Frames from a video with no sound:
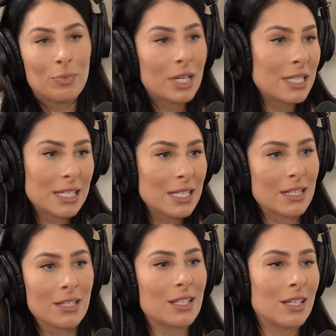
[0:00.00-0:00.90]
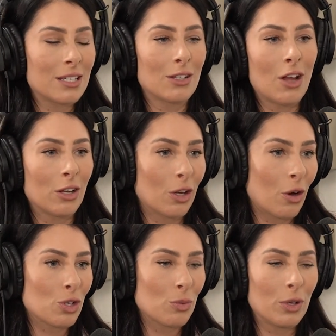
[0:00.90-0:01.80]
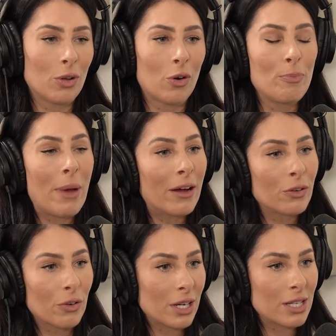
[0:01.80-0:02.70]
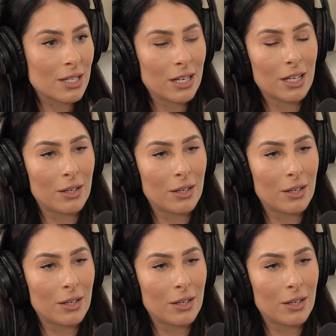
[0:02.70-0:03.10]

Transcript: consistency is a non-negotiable, or boundaries